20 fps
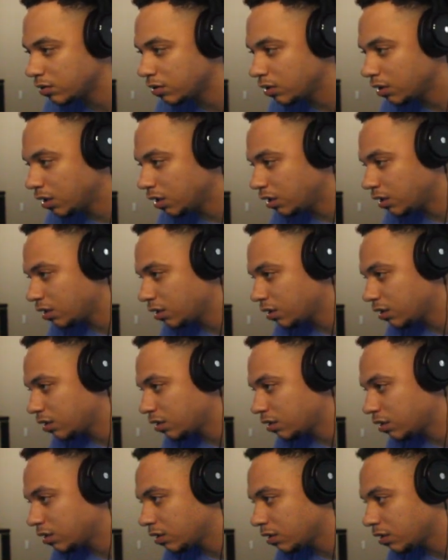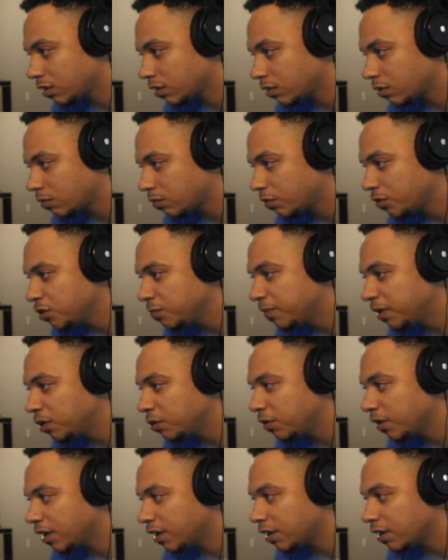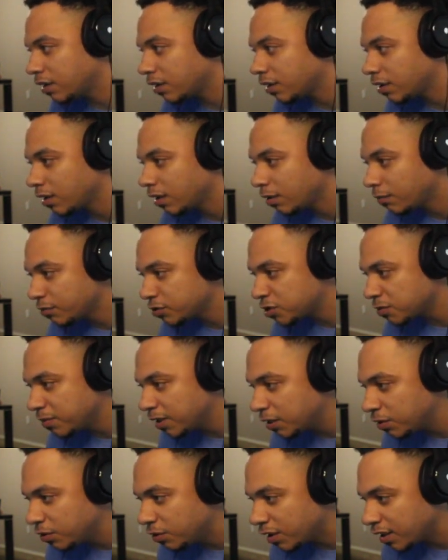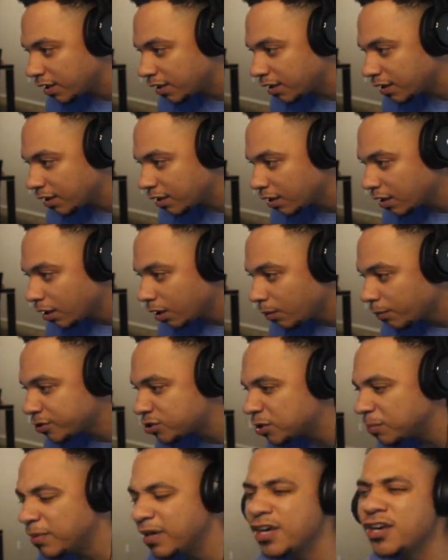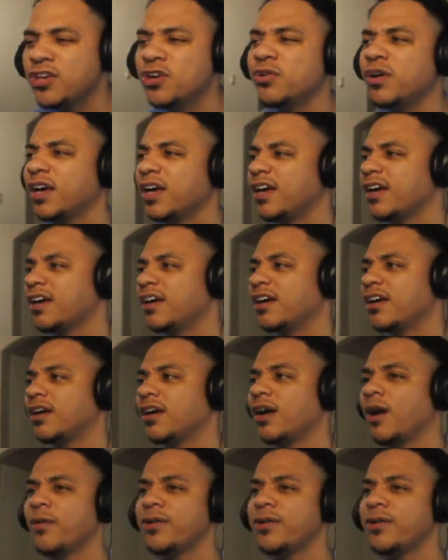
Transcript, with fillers: Uh, what you mean you here? What you mean you here? What you mean you here?